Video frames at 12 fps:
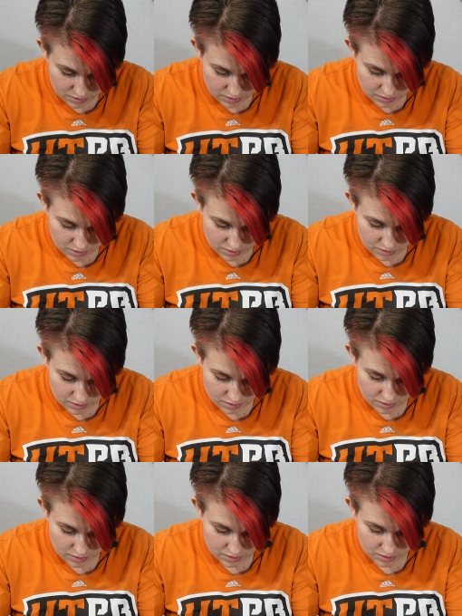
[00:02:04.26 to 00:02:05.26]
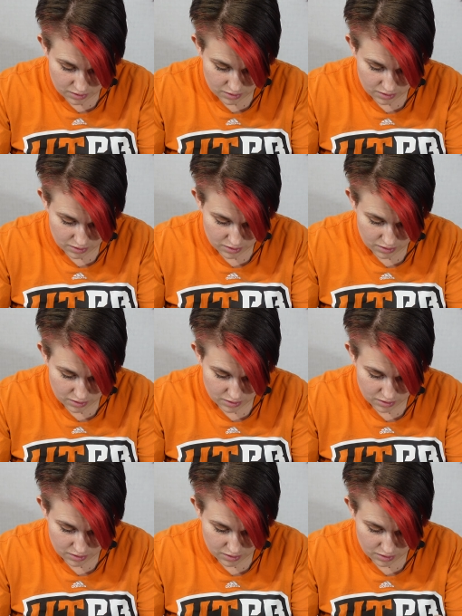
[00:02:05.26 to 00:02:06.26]

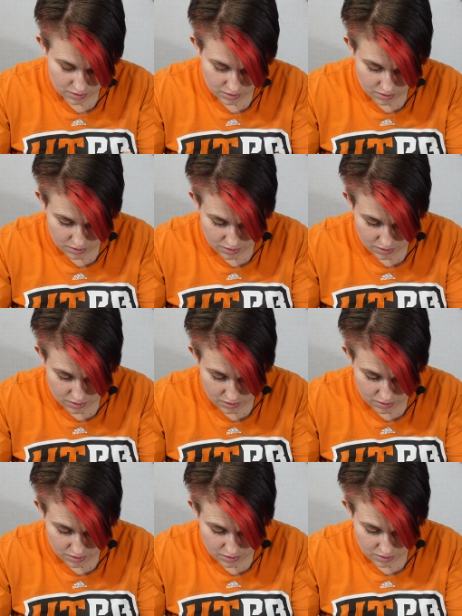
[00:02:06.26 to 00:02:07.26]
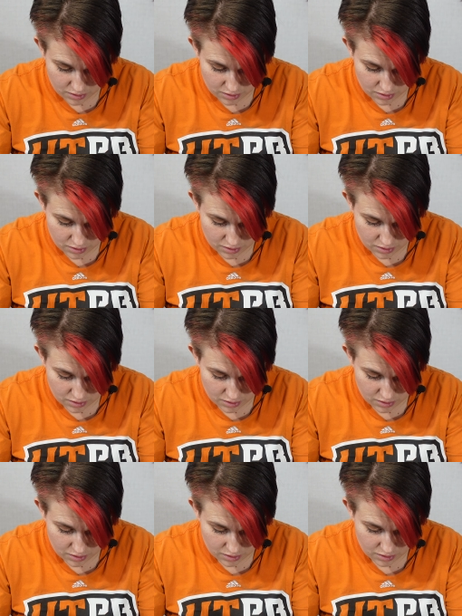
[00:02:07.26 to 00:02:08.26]

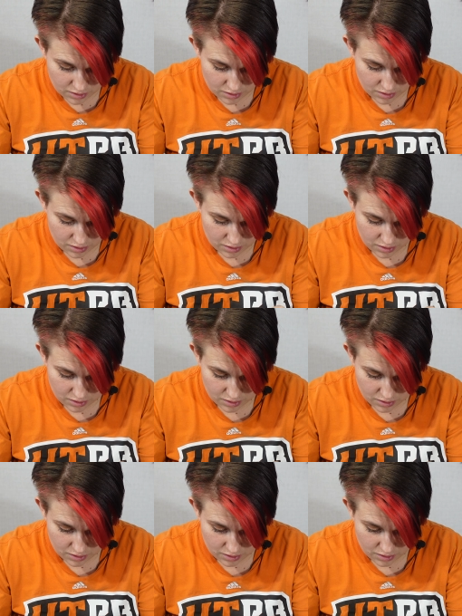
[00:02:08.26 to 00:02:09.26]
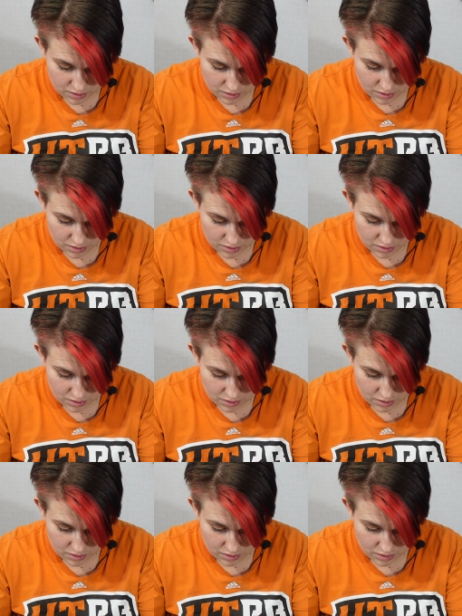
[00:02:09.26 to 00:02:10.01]
Nobody speaks.